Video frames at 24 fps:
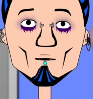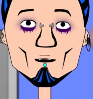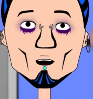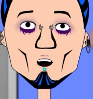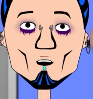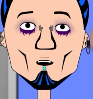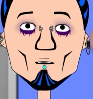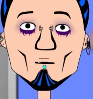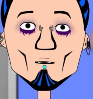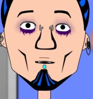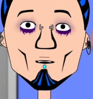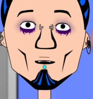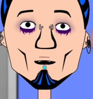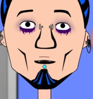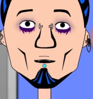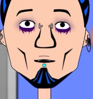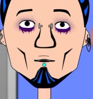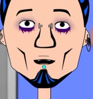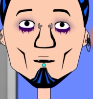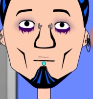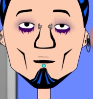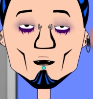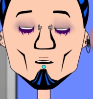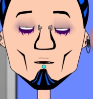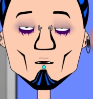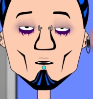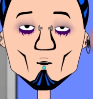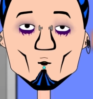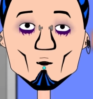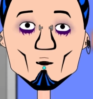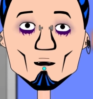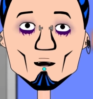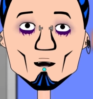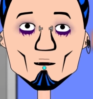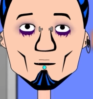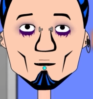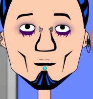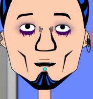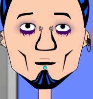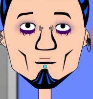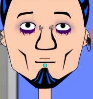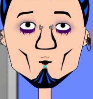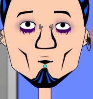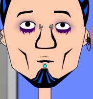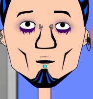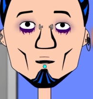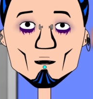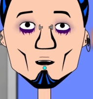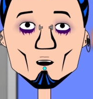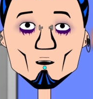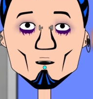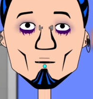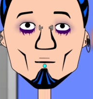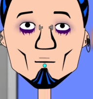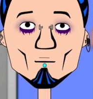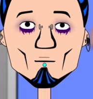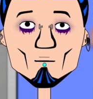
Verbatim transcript: point, anything I could get out of that would be gone.